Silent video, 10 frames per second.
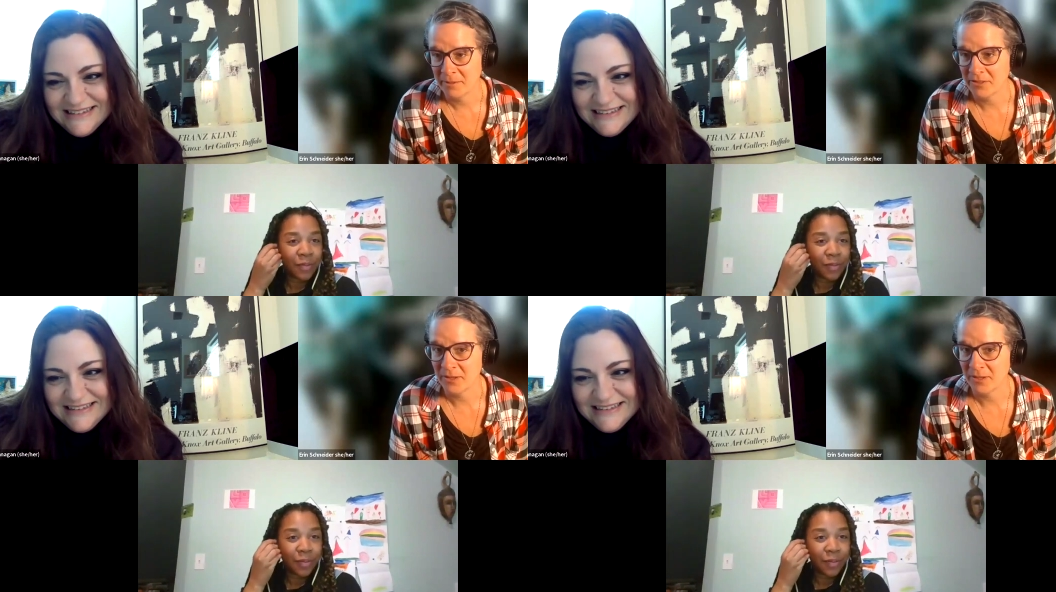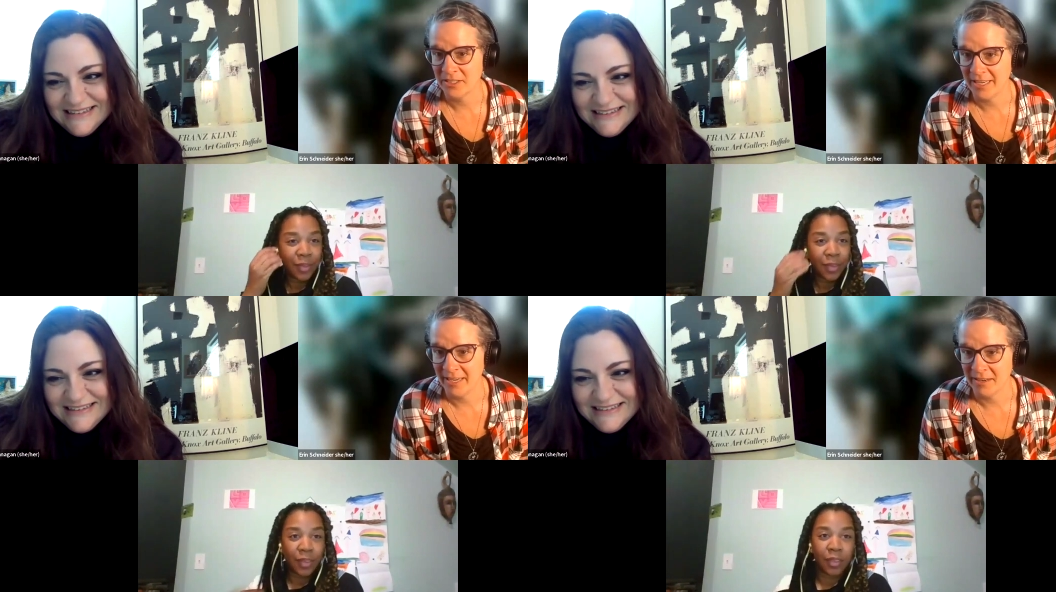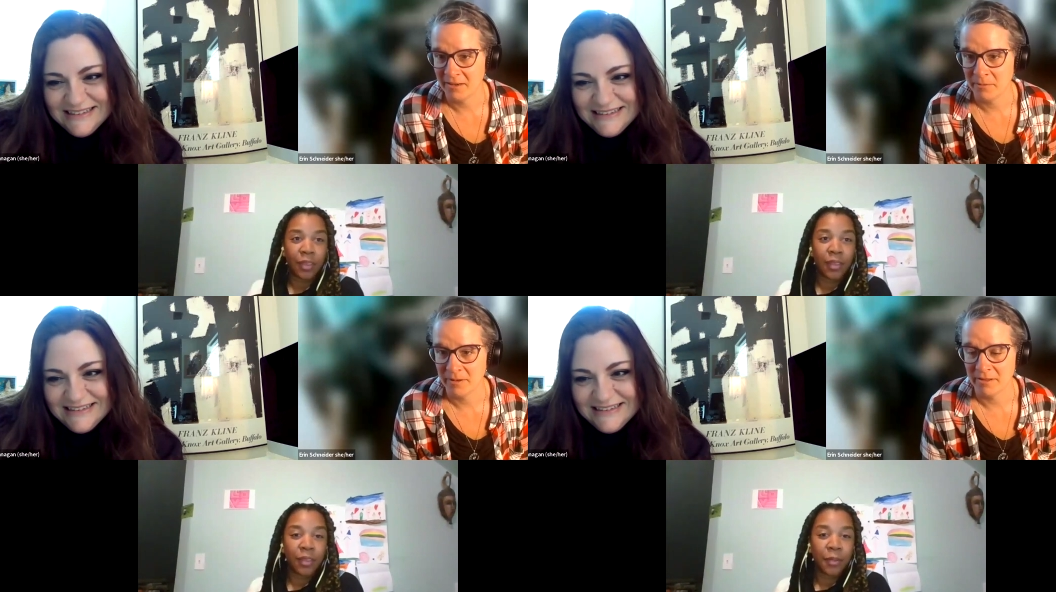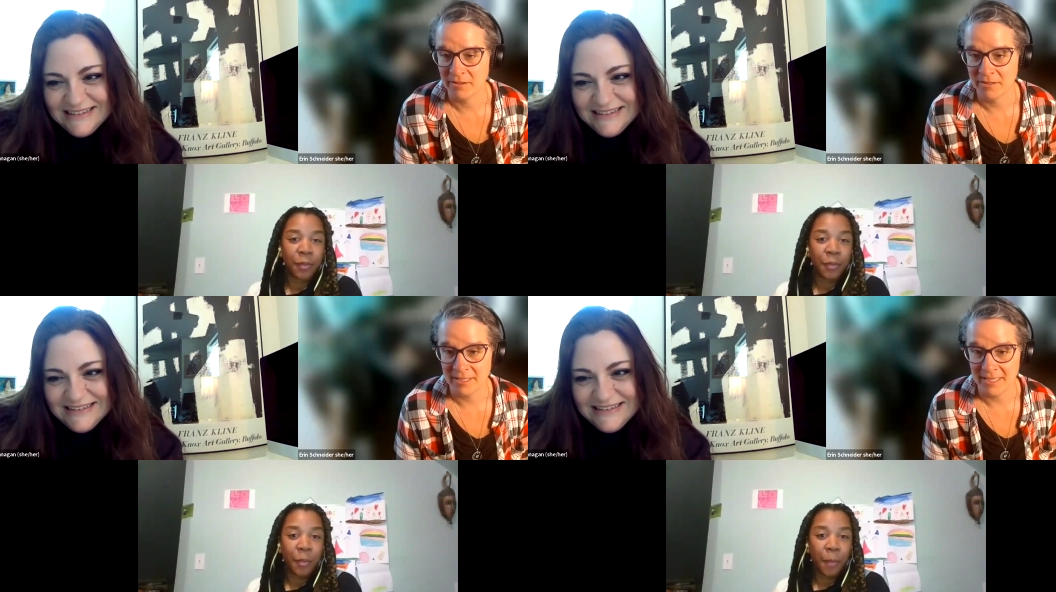Speaker 1: to school educator with
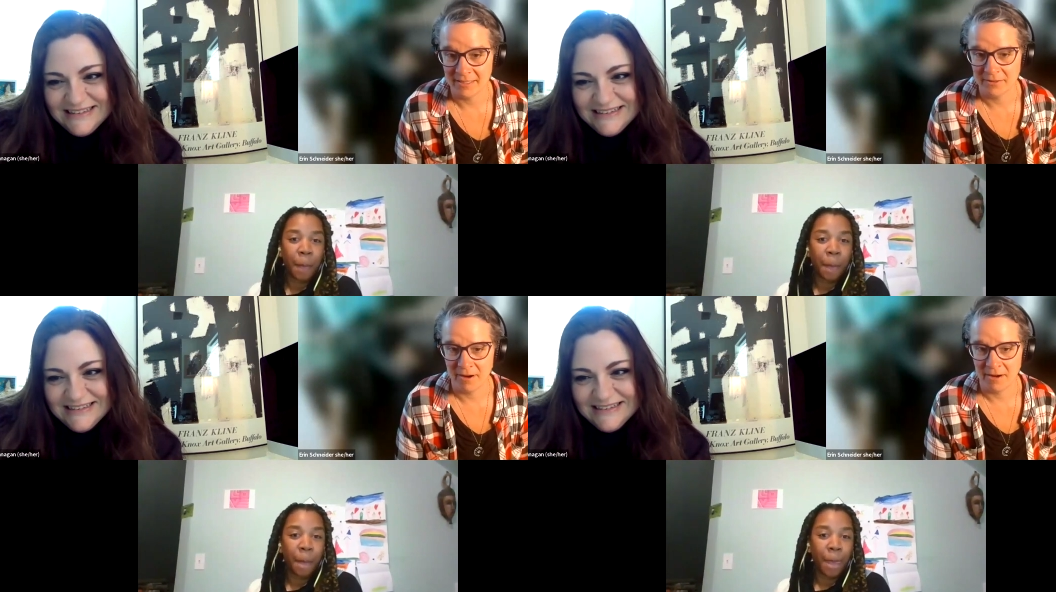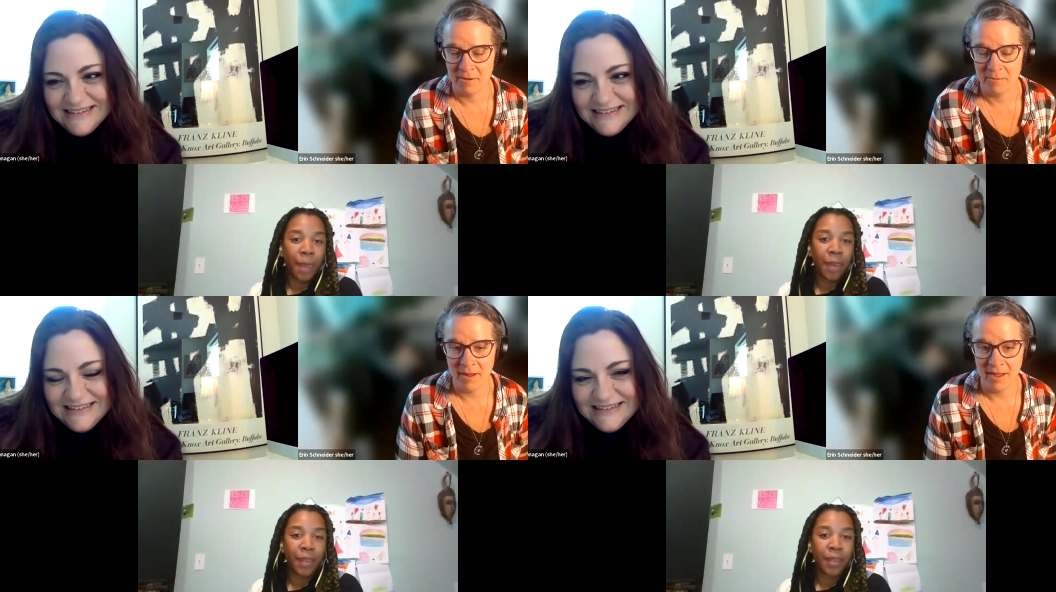Earth Dance Farm.